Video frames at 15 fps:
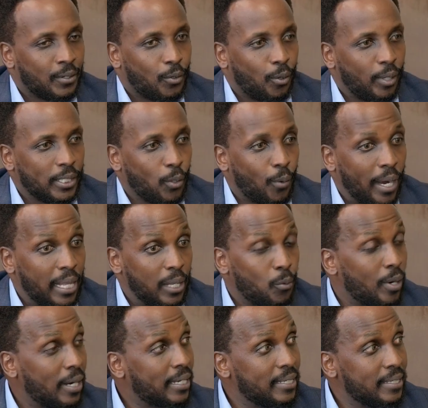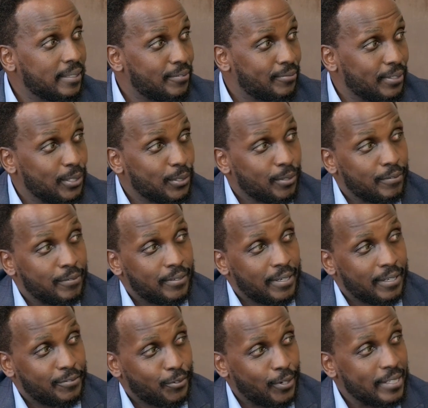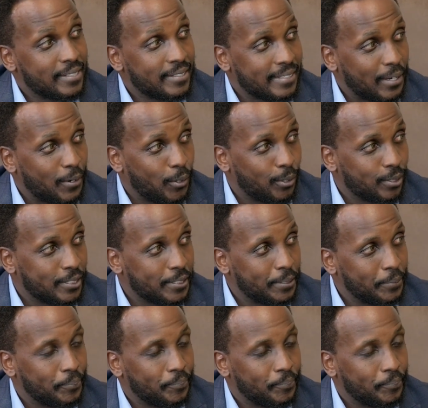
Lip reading: all the while working in the field of forensic psychology.